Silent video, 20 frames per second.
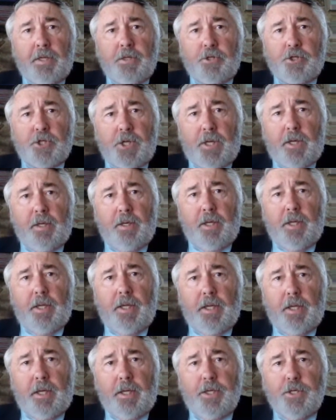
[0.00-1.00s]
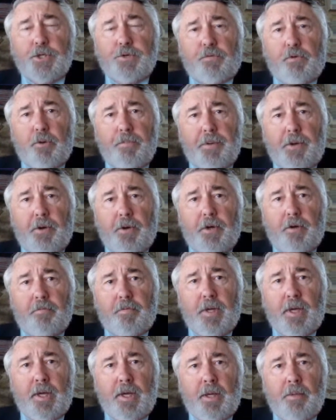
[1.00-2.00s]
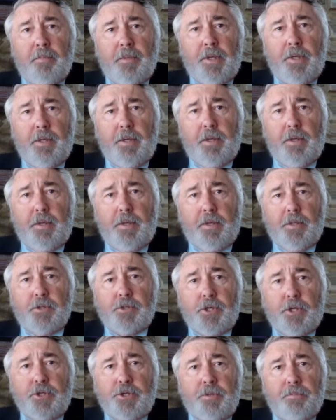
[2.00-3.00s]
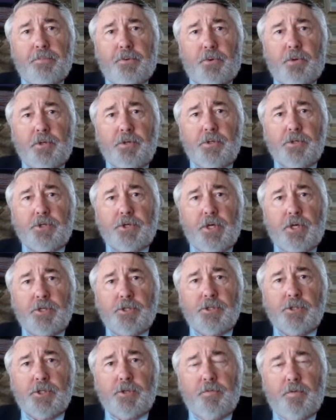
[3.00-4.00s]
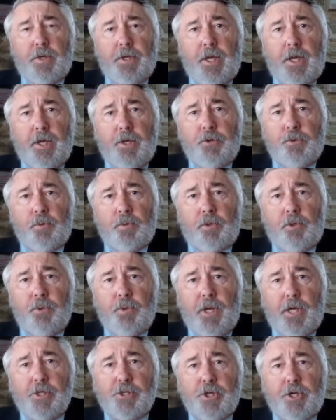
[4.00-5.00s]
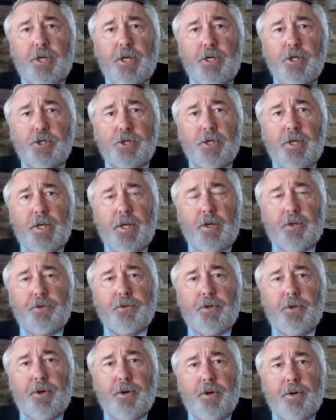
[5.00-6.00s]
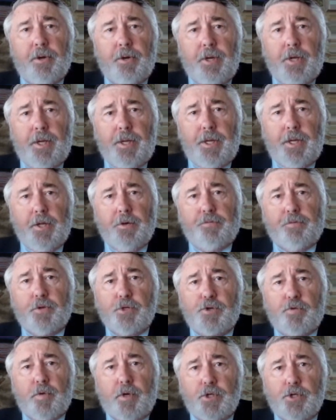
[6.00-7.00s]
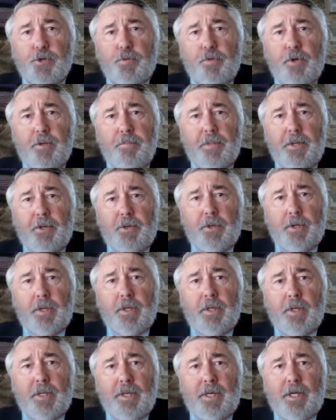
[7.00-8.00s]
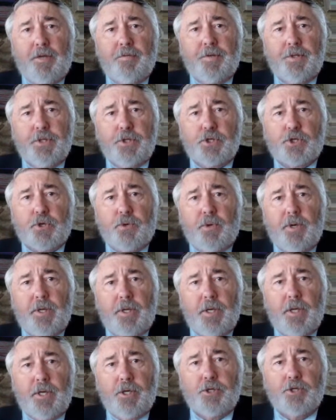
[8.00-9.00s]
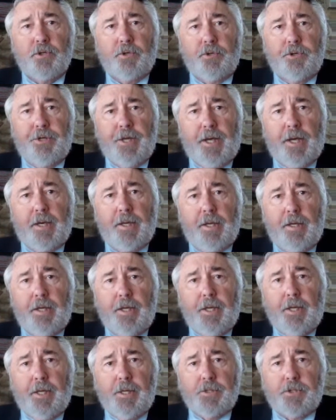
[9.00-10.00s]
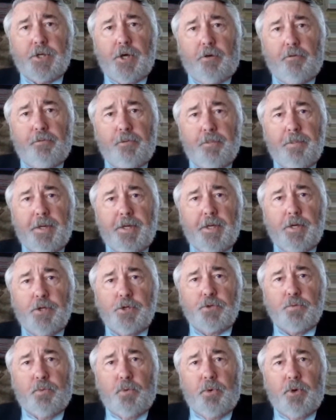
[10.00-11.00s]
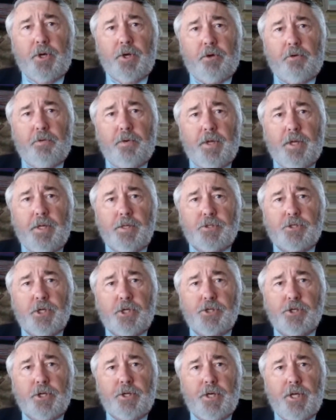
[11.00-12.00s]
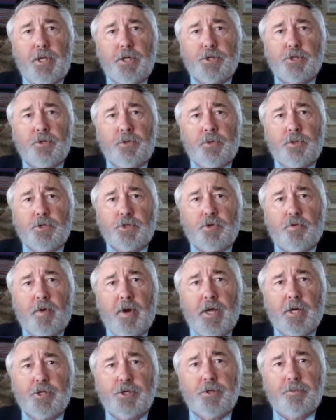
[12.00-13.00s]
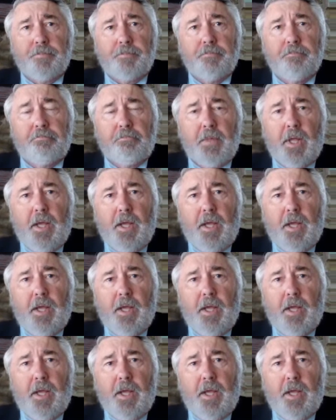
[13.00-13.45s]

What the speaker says: And secondly, at least for a period of time, such important discussions of the day to include education, health care, infrastructure rebuilding, and even the soaring national debt suffer because warring creates such a national distraction.